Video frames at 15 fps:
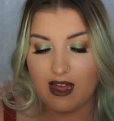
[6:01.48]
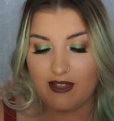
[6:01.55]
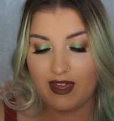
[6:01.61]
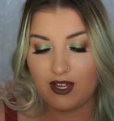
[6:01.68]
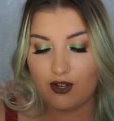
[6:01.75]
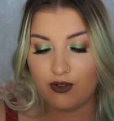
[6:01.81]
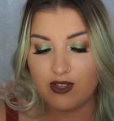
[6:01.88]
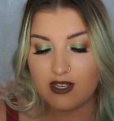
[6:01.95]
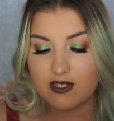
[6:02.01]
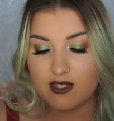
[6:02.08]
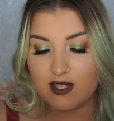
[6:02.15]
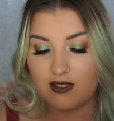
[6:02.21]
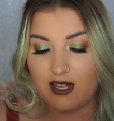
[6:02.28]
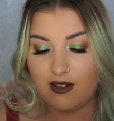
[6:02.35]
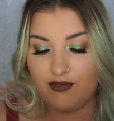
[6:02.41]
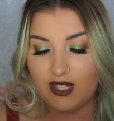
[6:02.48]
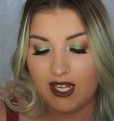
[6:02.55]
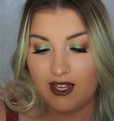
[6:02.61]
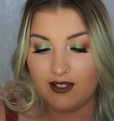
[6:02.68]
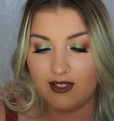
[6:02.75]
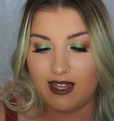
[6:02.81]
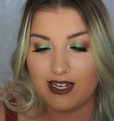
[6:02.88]
Now, they call this the
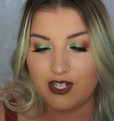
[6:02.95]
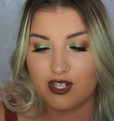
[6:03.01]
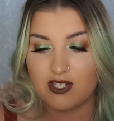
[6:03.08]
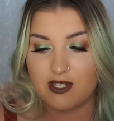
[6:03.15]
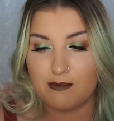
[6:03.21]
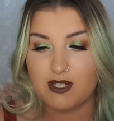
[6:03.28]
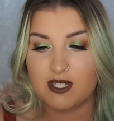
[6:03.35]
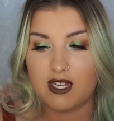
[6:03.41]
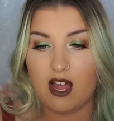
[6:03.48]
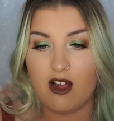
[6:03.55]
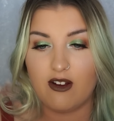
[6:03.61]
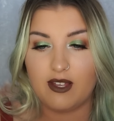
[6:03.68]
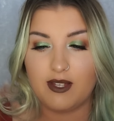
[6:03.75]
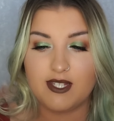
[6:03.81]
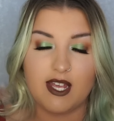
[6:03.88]
Lovely Lashes Mascara